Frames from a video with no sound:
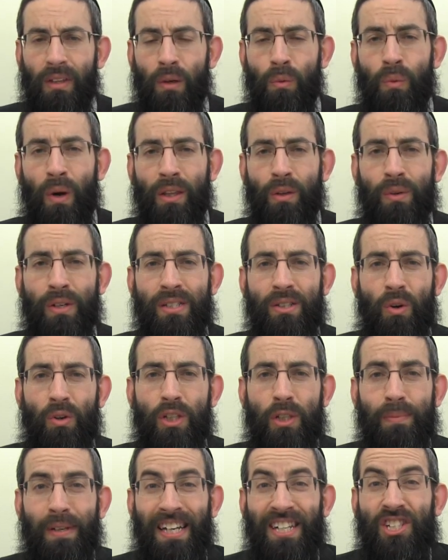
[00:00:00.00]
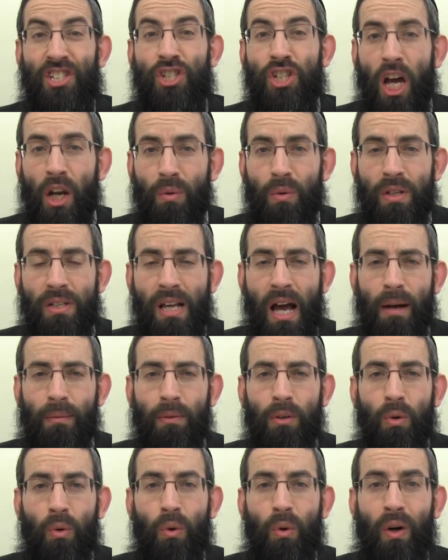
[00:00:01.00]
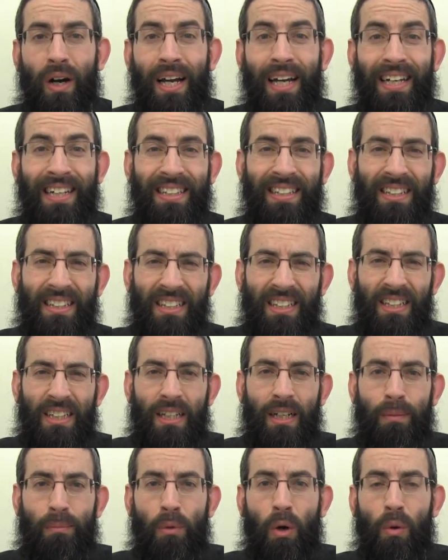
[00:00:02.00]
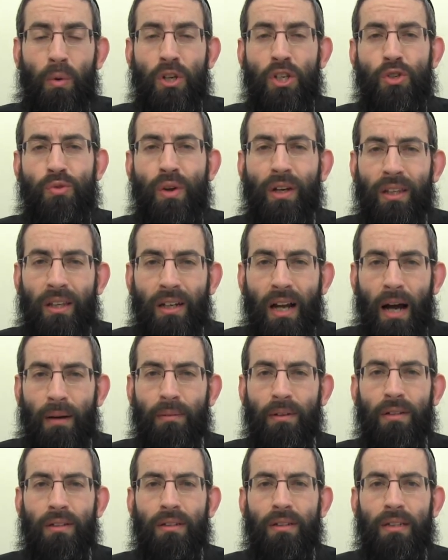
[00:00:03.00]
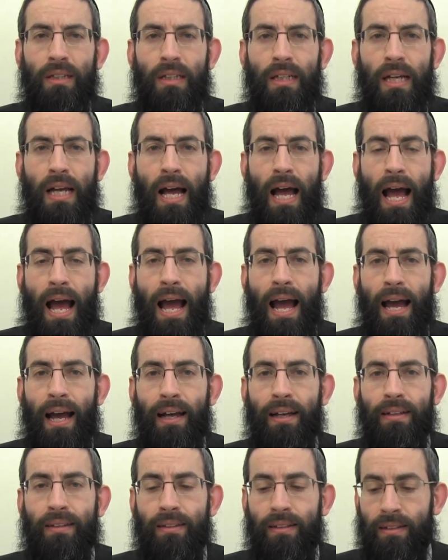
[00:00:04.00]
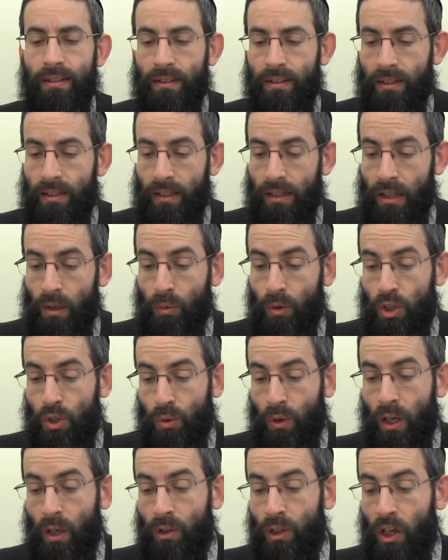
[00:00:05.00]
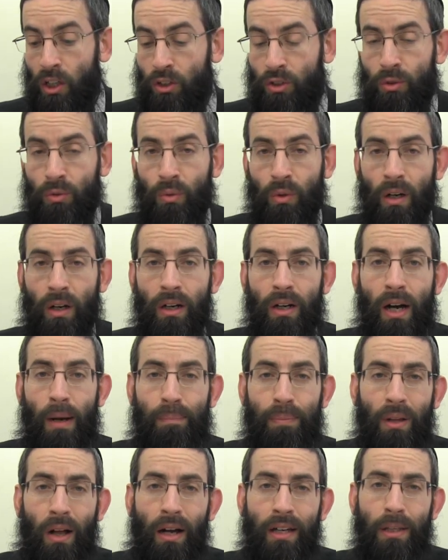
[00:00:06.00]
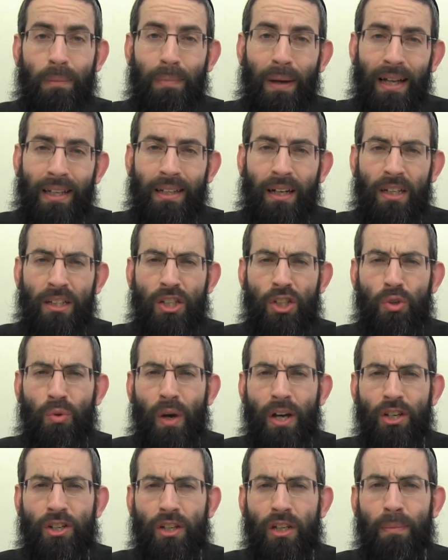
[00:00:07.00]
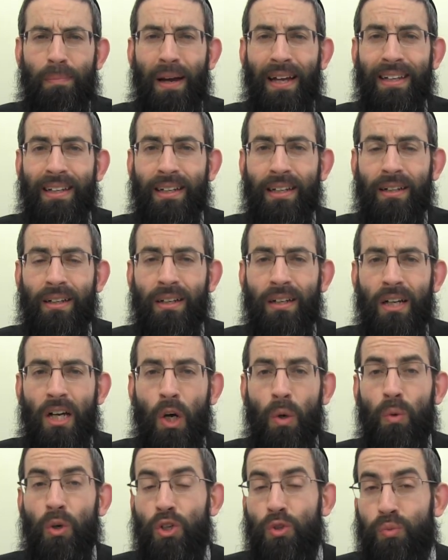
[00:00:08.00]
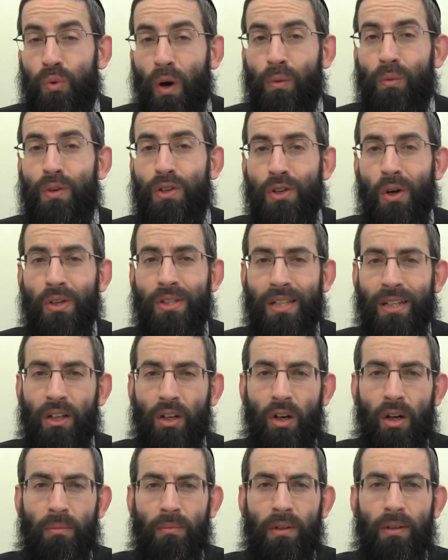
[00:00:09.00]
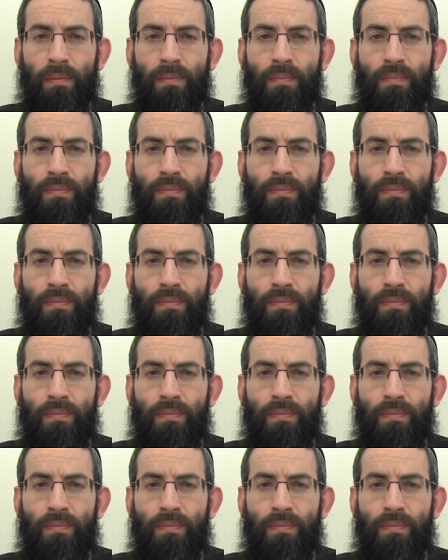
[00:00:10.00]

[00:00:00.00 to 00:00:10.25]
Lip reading: whether it's going to be a generous amma or a more restricted amma, and which one are we going to apply depending on the situation, depending which one results in a chumrah.